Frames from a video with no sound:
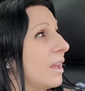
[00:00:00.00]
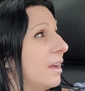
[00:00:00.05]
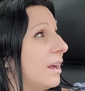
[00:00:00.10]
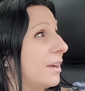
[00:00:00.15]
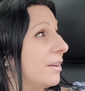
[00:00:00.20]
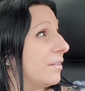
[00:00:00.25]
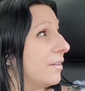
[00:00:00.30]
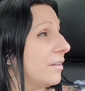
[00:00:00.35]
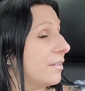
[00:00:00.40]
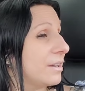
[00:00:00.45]

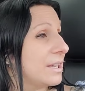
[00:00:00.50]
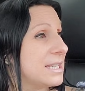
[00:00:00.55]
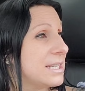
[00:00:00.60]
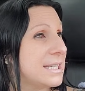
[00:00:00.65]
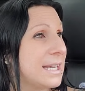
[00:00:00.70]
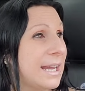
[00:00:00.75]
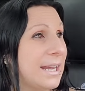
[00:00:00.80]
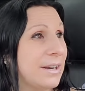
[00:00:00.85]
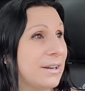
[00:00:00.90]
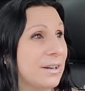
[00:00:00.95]
I don't know,
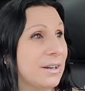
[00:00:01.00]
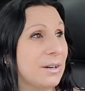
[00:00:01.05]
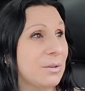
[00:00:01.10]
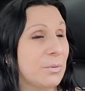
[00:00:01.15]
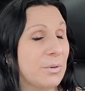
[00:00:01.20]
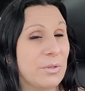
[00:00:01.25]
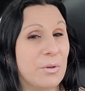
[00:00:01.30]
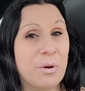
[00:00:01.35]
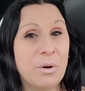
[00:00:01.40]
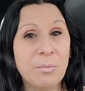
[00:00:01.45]
container
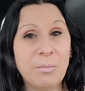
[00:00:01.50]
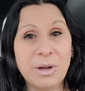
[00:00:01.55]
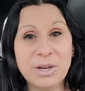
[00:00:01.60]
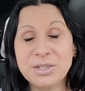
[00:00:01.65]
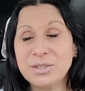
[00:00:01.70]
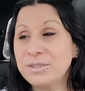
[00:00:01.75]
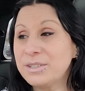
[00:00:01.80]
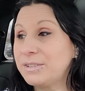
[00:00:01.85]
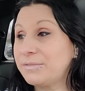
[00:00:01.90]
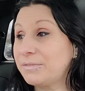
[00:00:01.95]
with a whole
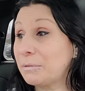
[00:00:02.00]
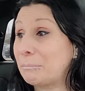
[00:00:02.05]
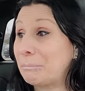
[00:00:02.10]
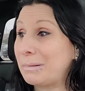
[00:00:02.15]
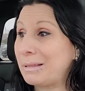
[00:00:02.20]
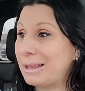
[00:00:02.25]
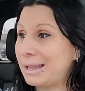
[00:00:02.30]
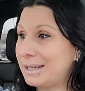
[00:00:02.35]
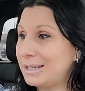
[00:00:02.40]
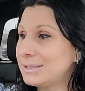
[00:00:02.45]
bunch of different
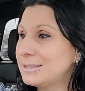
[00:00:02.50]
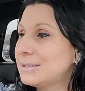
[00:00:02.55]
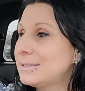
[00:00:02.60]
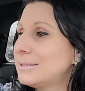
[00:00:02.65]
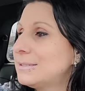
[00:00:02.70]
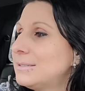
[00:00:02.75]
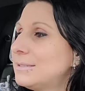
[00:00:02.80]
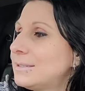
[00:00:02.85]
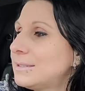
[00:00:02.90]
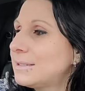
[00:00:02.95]
plants
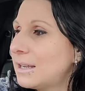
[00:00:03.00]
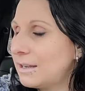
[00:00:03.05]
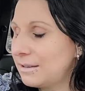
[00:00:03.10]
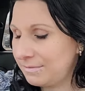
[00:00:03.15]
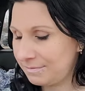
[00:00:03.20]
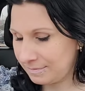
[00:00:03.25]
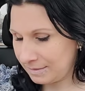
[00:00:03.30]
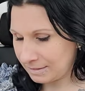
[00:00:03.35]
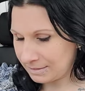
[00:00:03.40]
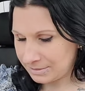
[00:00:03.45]
and
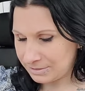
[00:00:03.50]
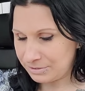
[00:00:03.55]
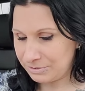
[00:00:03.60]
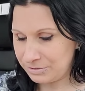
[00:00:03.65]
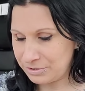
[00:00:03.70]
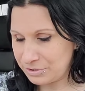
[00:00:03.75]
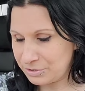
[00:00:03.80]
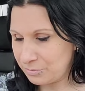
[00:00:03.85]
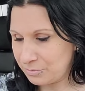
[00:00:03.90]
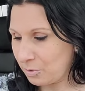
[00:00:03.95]
stuff. Like as
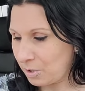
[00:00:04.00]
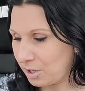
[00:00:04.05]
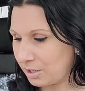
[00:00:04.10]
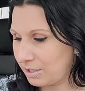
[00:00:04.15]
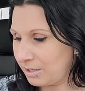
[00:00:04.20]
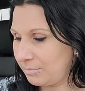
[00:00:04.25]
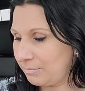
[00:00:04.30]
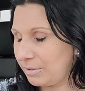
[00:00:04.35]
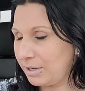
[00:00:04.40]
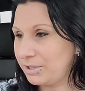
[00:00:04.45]
soon as you
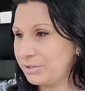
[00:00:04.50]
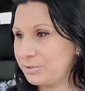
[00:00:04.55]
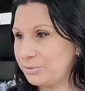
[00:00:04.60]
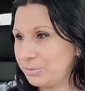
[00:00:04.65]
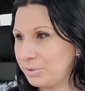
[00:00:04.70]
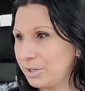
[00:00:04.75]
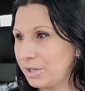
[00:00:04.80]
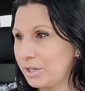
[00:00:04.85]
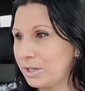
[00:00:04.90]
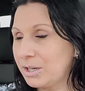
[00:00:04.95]
walk in my
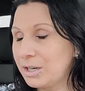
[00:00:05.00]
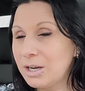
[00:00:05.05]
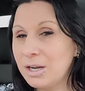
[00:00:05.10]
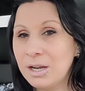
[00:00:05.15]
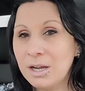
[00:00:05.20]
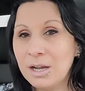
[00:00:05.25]
door.